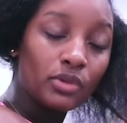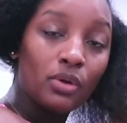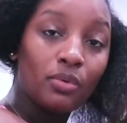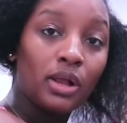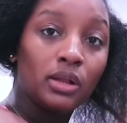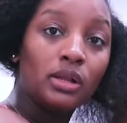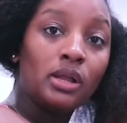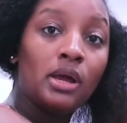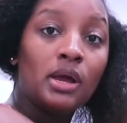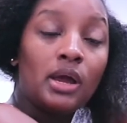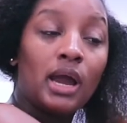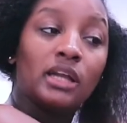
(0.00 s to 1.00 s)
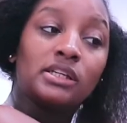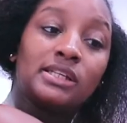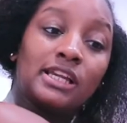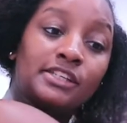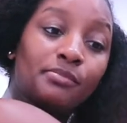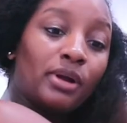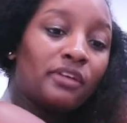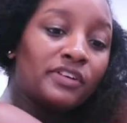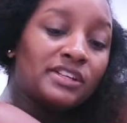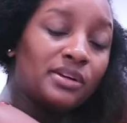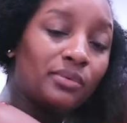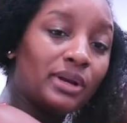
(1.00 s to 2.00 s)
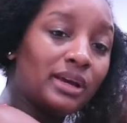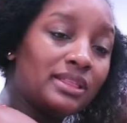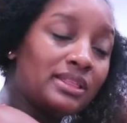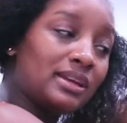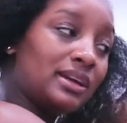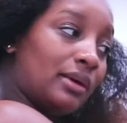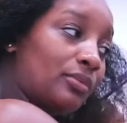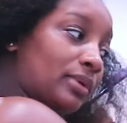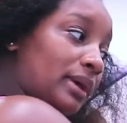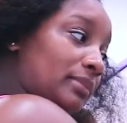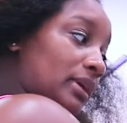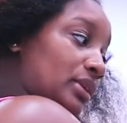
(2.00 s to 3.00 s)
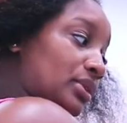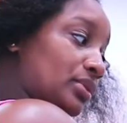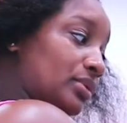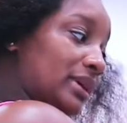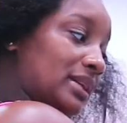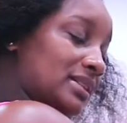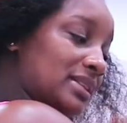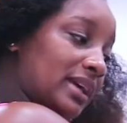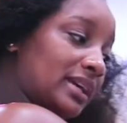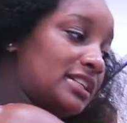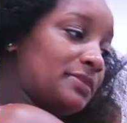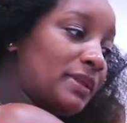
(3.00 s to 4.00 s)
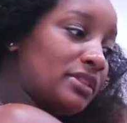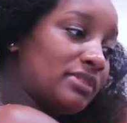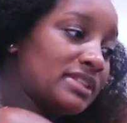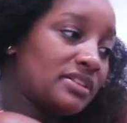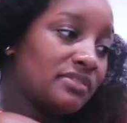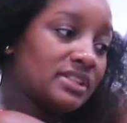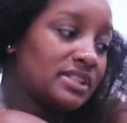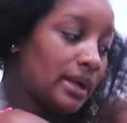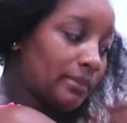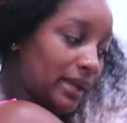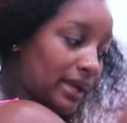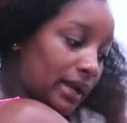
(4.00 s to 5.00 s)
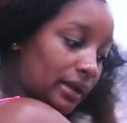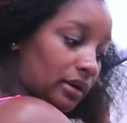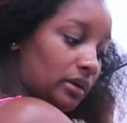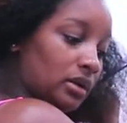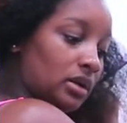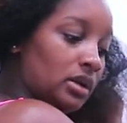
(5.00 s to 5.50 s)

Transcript: Well, I just had some breakfast and what I think I, what I'm gonna do is like spend the rest of the time like kind of